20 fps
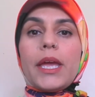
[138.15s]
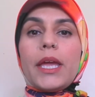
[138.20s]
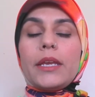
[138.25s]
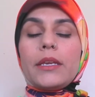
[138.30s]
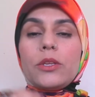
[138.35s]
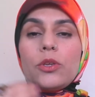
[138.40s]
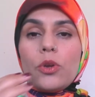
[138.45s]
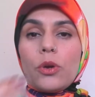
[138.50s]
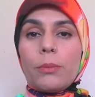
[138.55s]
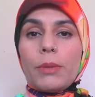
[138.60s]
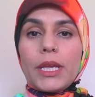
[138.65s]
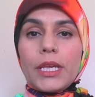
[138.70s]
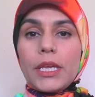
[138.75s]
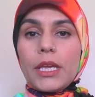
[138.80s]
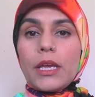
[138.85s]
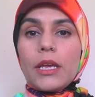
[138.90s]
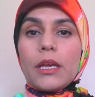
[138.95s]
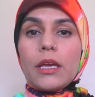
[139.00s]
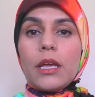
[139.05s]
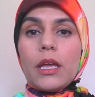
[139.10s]
and you're
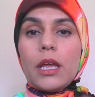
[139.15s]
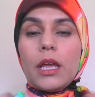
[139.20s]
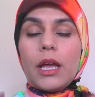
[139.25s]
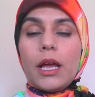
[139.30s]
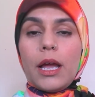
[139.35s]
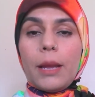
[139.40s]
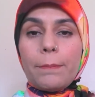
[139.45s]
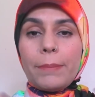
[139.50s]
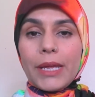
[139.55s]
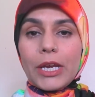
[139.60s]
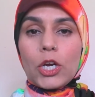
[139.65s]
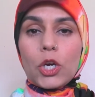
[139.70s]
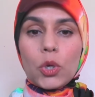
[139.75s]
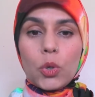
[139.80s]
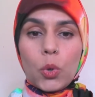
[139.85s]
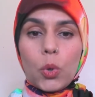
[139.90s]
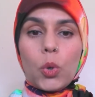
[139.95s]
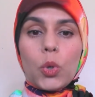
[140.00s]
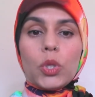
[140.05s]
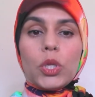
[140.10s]
making a better
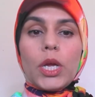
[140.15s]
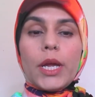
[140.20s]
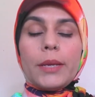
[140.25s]
goal